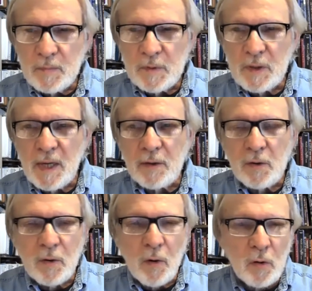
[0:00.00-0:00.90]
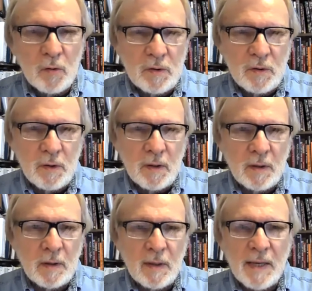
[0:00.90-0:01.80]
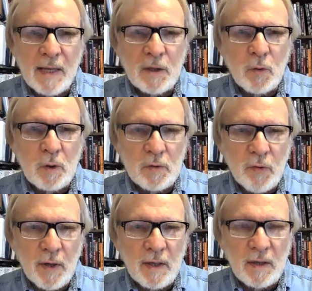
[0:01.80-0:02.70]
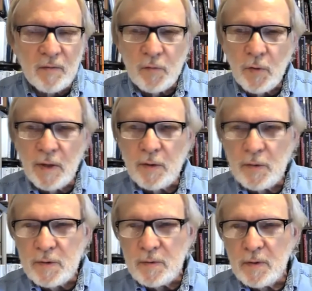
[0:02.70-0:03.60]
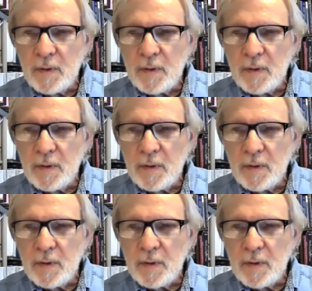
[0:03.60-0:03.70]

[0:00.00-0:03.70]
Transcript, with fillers: center hosts uh, an annual training of trainers,